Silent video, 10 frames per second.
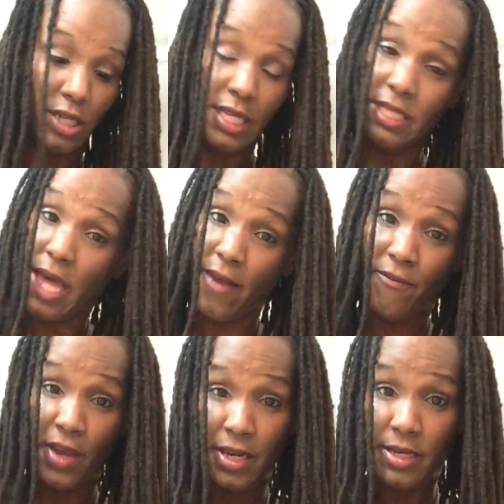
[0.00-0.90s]
it's like
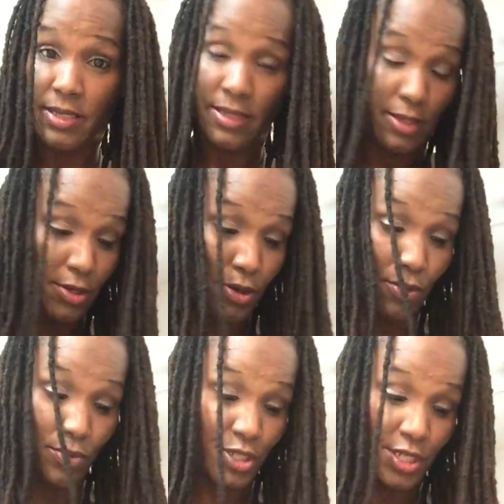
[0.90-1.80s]
Venus, you
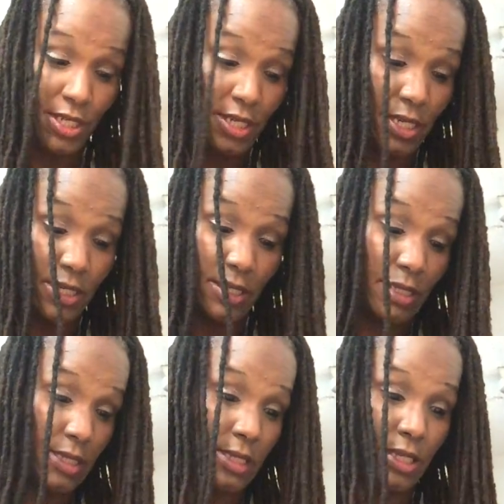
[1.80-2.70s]
know, she
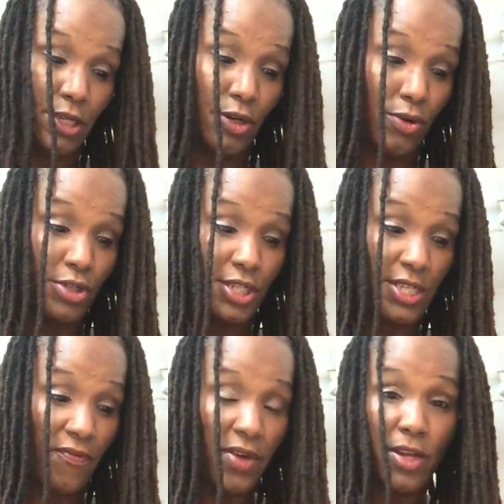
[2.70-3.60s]
is, you know,
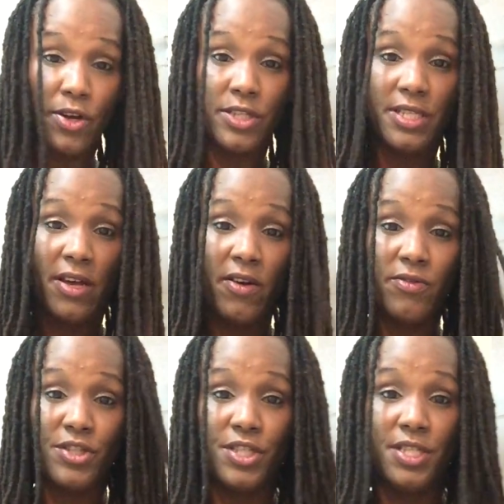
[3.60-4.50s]
she's feeling
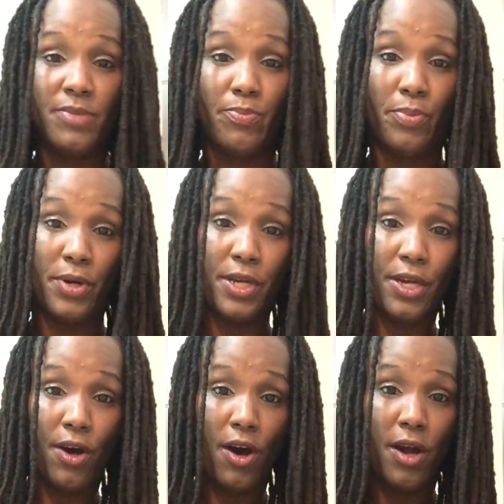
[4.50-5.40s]
herself. She's
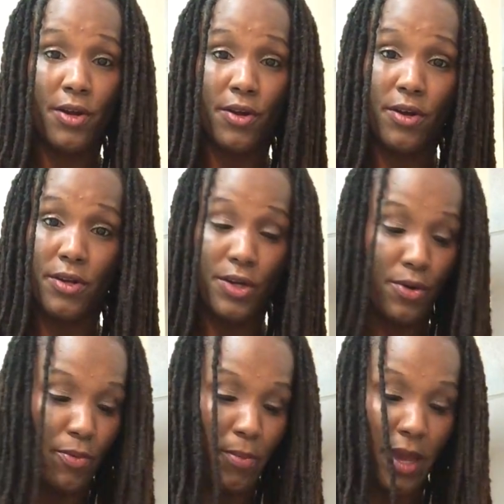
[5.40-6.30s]
putting on her, you
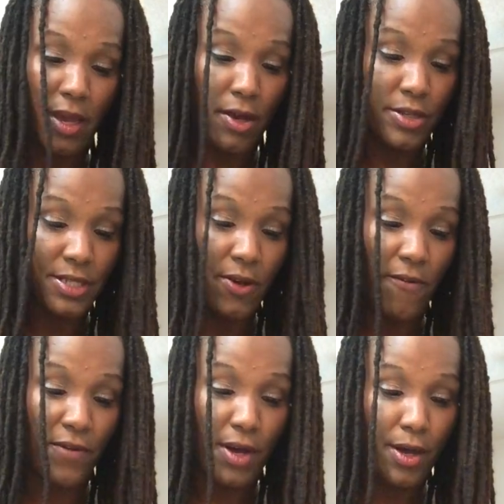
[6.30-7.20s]
know, making
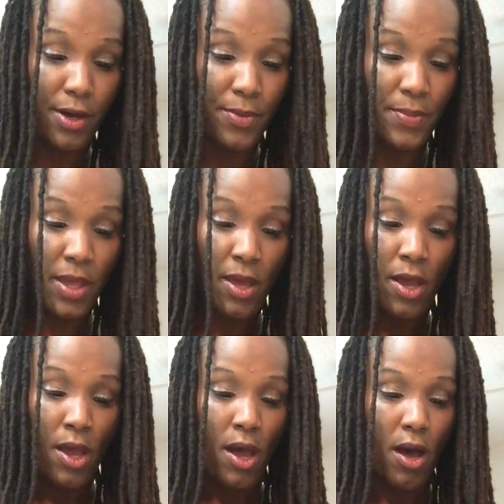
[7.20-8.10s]
herself up,
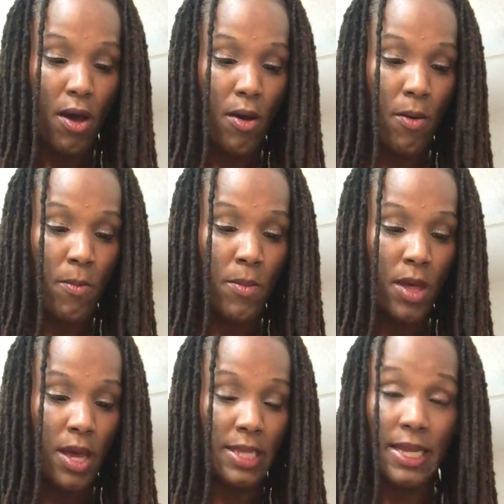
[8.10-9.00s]

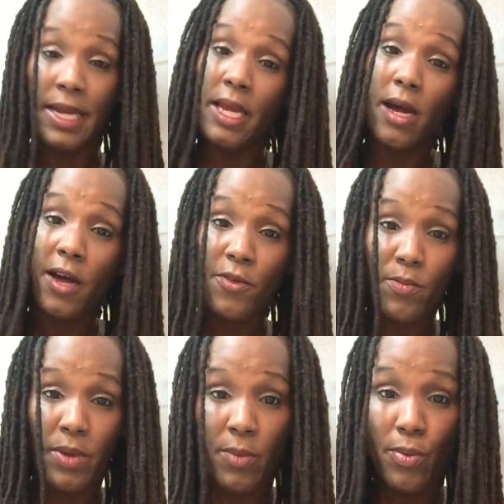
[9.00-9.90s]
letting other
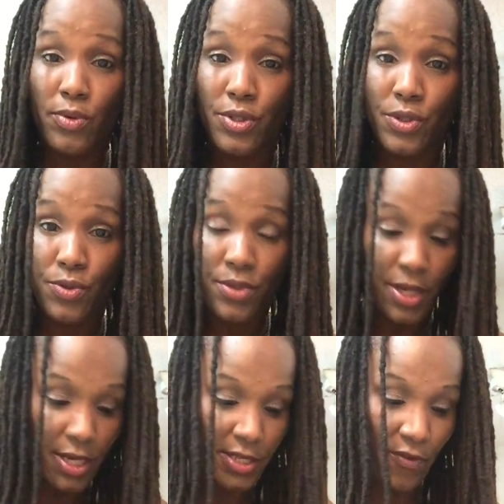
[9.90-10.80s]
people do
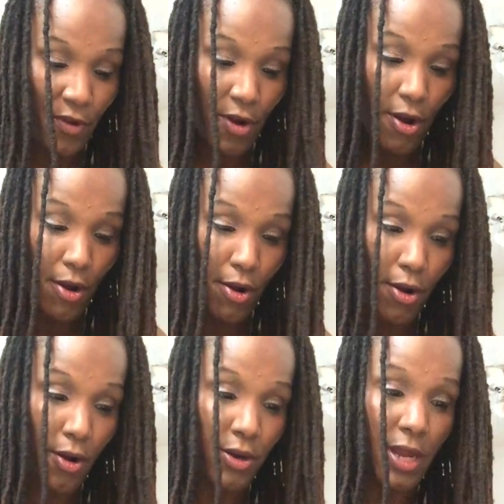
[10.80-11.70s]
things for
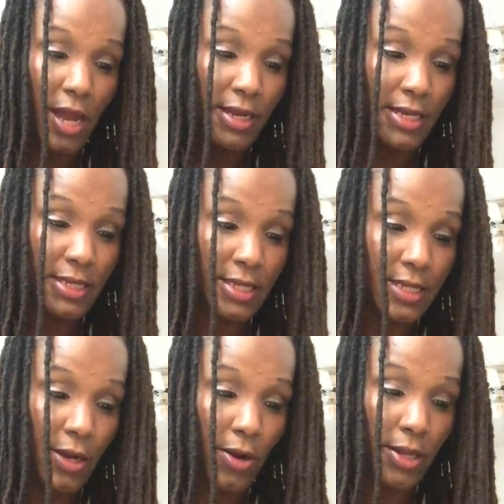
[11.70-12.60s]
her, not
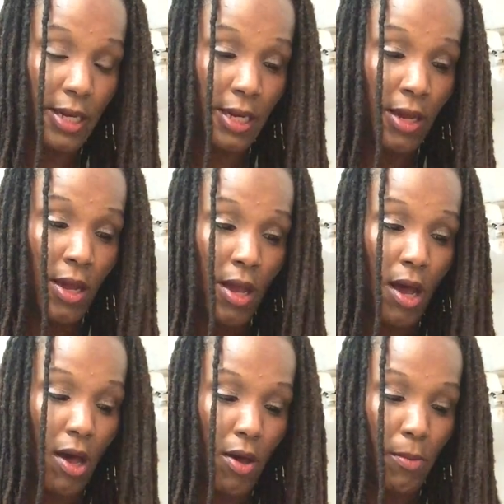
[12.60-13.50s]
necessarily
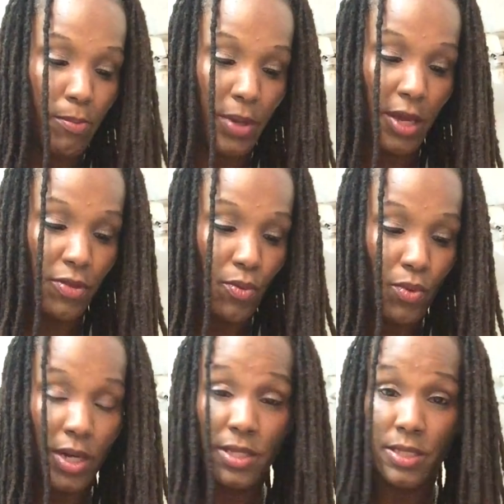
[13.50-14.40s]
being the
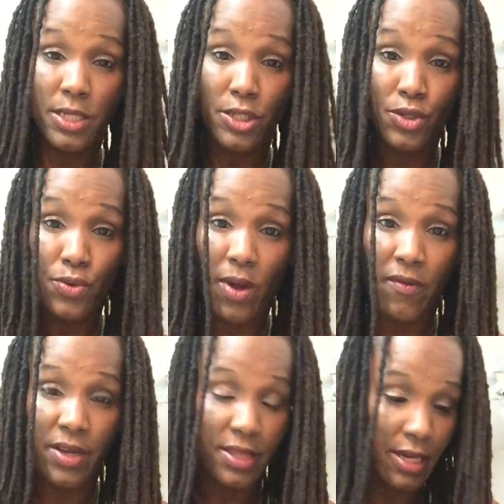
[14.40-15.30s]
one to do
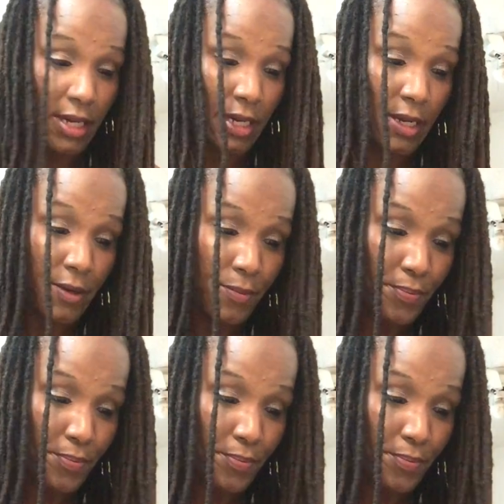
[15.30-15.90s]
everything.